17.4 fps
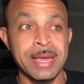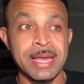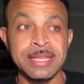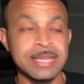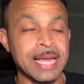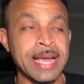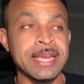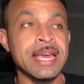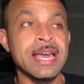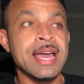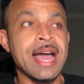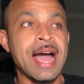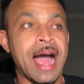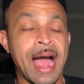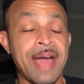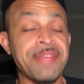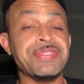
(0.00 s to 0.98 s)
Like,
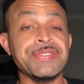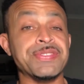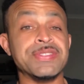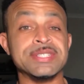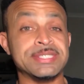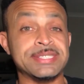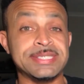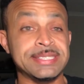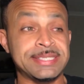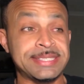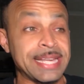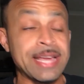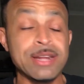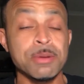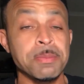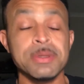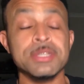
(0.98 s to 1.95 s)
I thought the
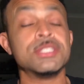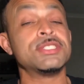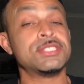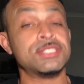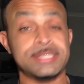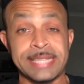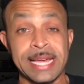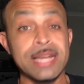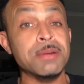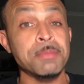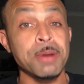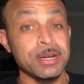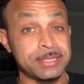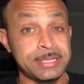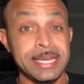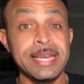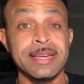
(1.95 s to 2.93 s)
SANDOR
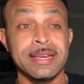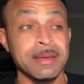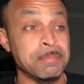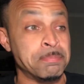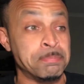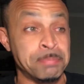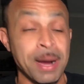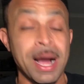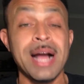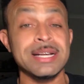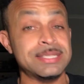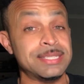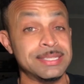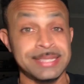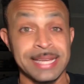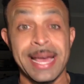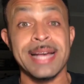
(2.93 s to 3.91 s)
Martin can box
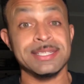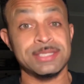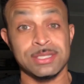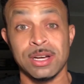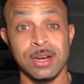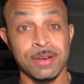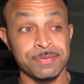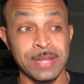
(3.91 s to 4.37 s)
his ass off.